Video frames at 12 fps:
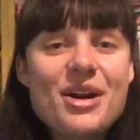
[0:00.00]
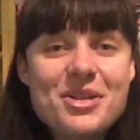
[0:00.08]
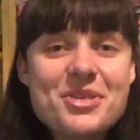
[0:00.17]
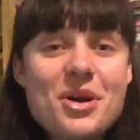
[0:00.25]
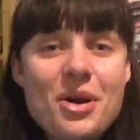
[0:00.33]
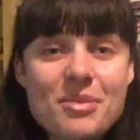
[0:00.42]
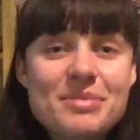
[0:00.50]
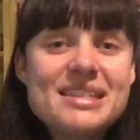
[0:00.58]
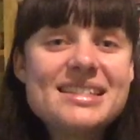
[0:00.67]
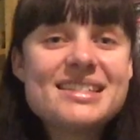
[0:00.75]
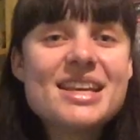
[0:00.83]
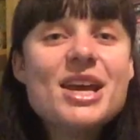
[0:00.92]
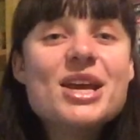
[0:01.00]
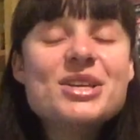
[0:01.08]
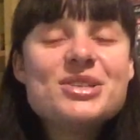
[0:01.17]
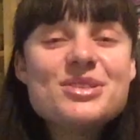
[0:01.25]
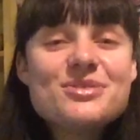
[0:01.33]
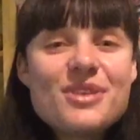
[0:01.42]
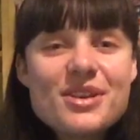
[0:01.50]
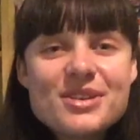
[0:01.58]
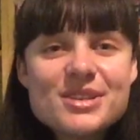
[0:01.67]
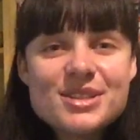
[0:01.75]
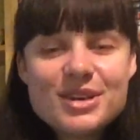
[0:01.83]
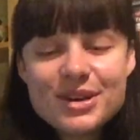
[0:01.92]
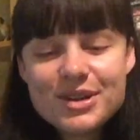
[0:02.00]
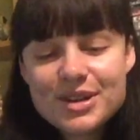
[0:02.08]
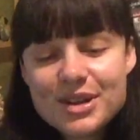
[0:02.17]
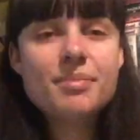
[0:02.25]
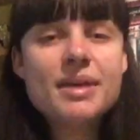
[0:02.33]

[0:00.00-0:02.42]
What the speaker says: other hobbies to focus on.